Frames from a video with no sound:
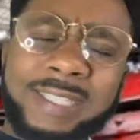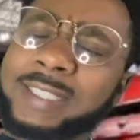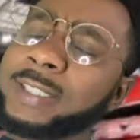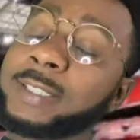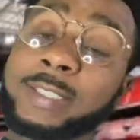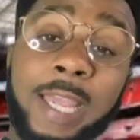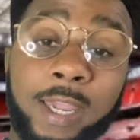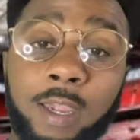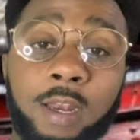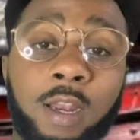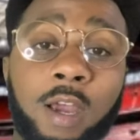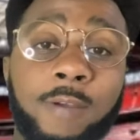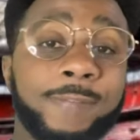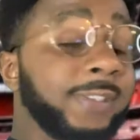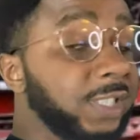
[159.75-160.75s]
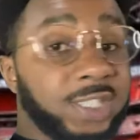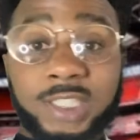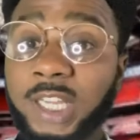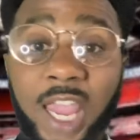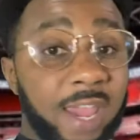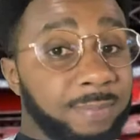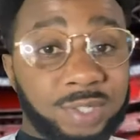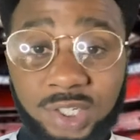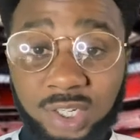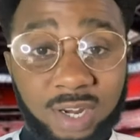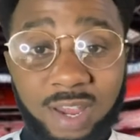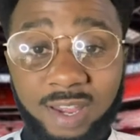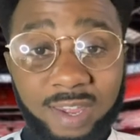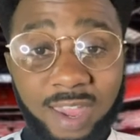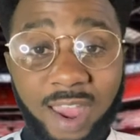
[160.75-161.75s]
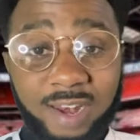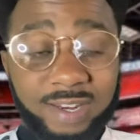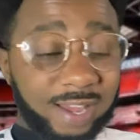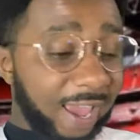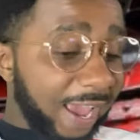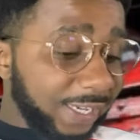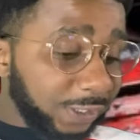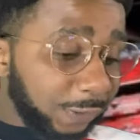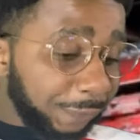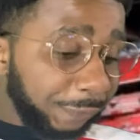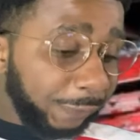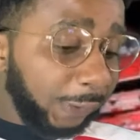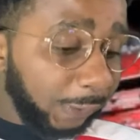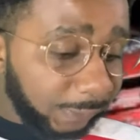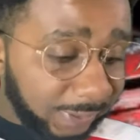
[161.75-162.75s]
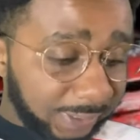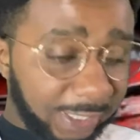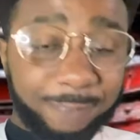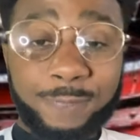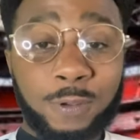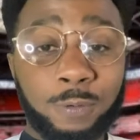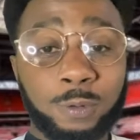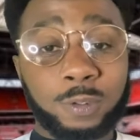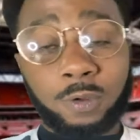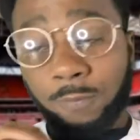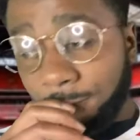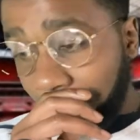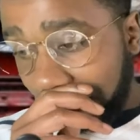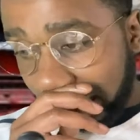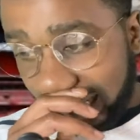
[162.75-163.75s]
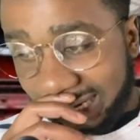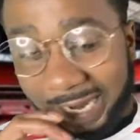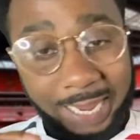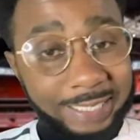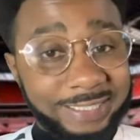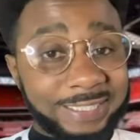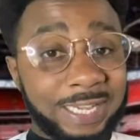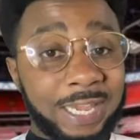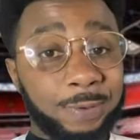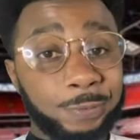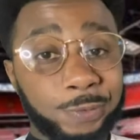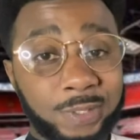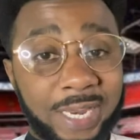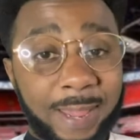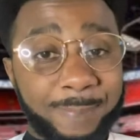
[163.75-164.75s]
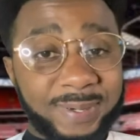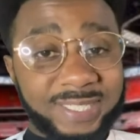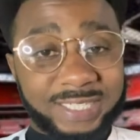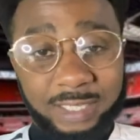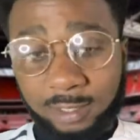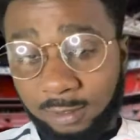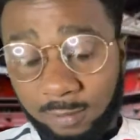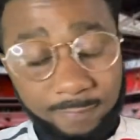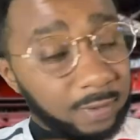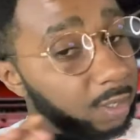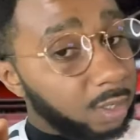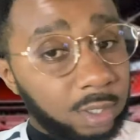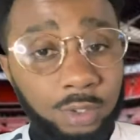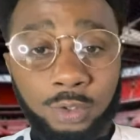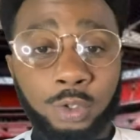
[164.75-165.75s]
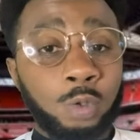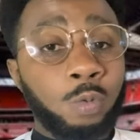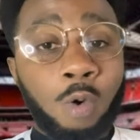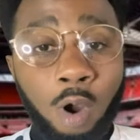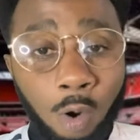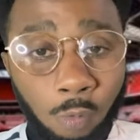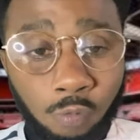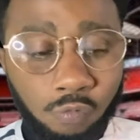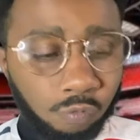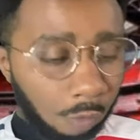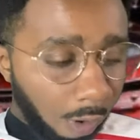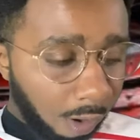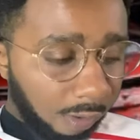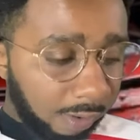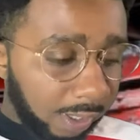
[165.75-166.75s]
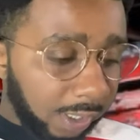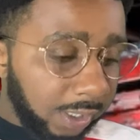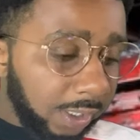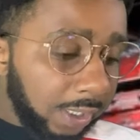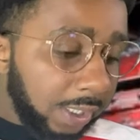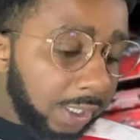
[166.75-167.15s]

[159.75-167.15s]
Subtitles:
Second half, the same shit again, guys. Of course, if you was thinking that something was going to happen in the second half, you are wrong.